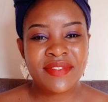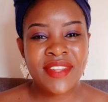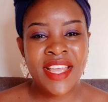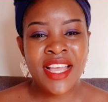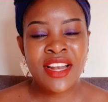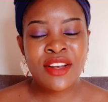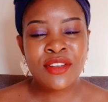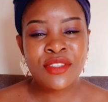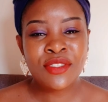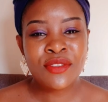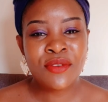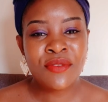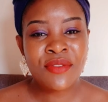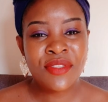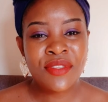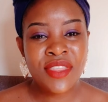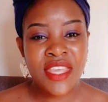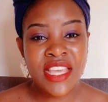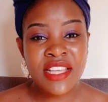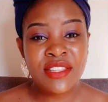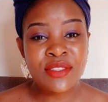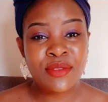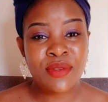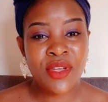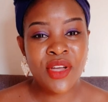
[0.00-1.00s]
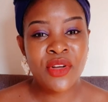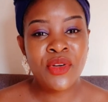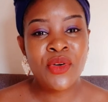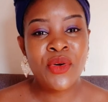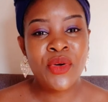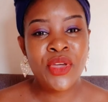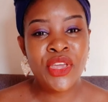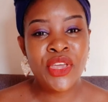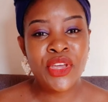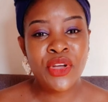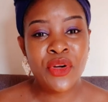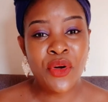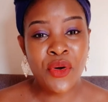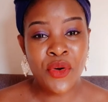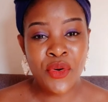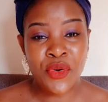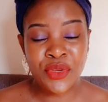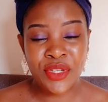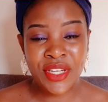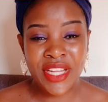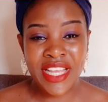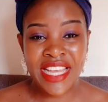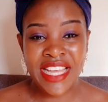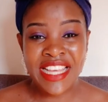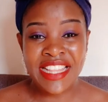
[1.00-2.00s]
a lot of things were going
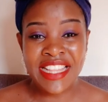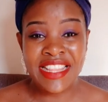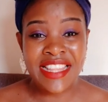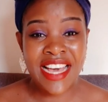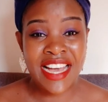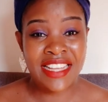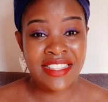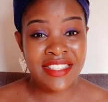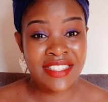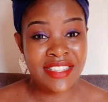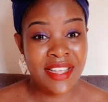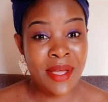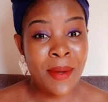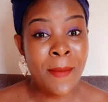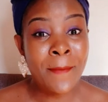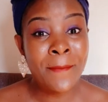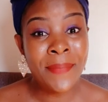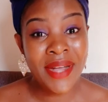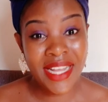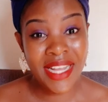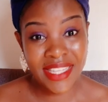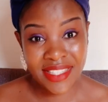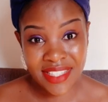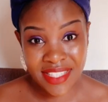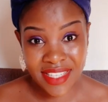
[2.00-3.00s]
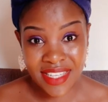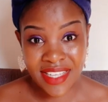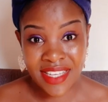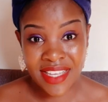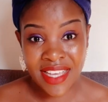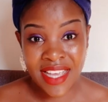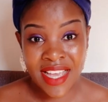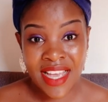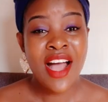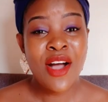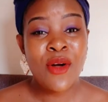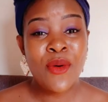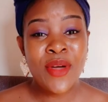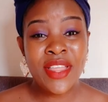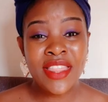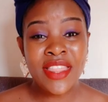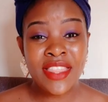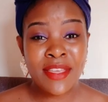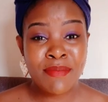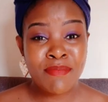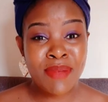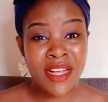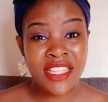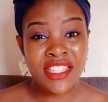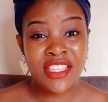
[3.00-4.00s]
on in that party. When
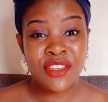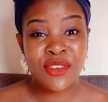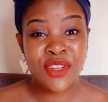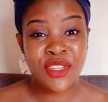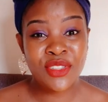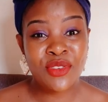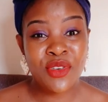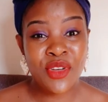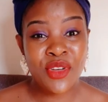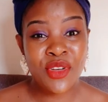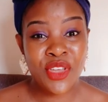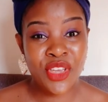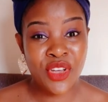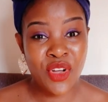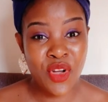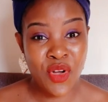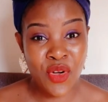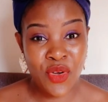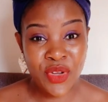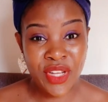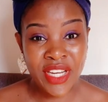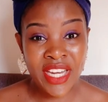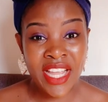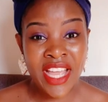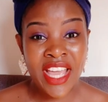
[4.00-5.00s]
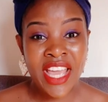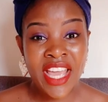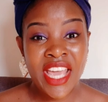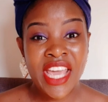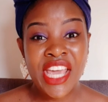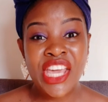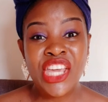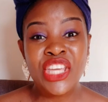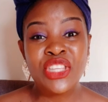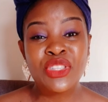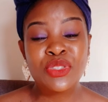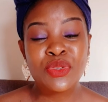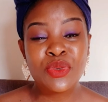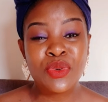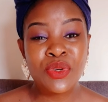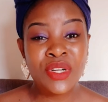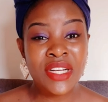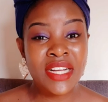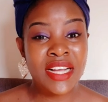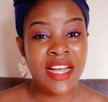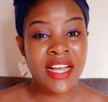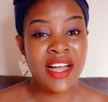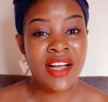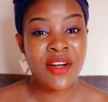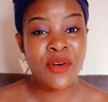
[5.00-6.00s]
the party was going on, he
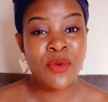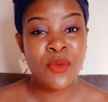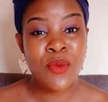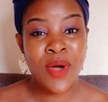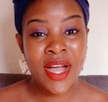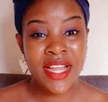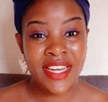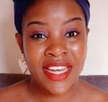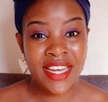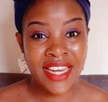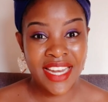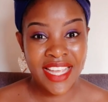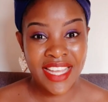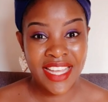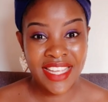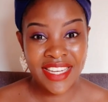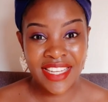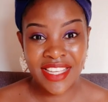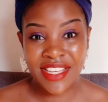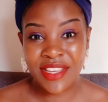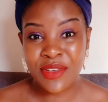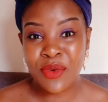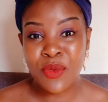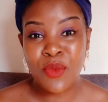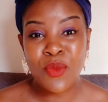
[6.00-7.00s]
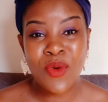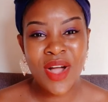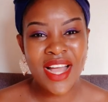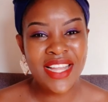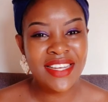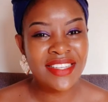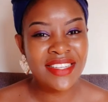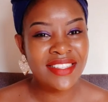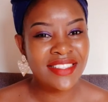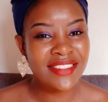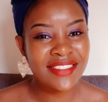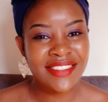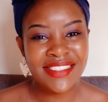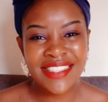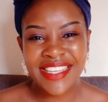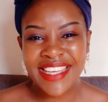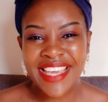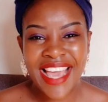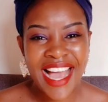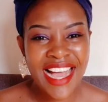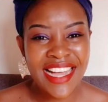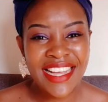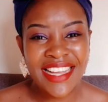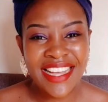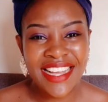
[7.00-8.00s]
took one lady, one
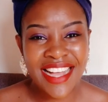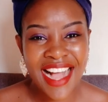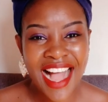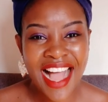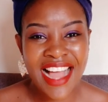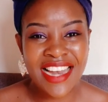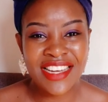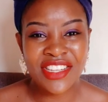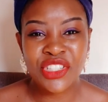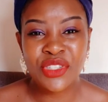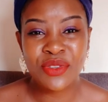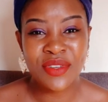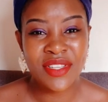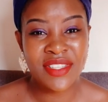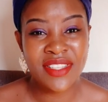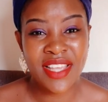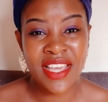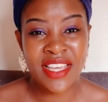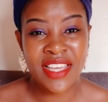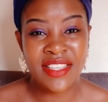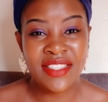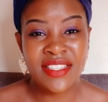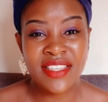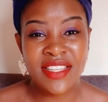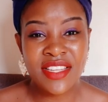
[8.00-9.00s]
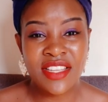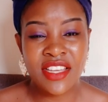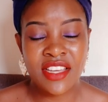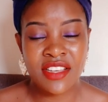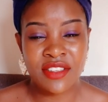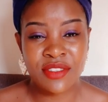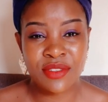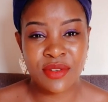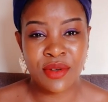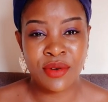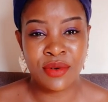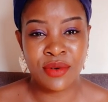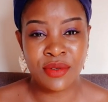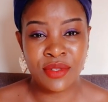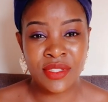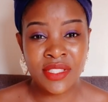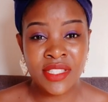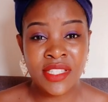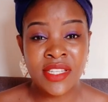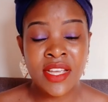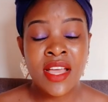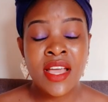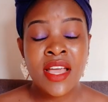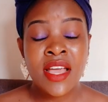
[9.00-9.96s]
young girl, she was 18 years old,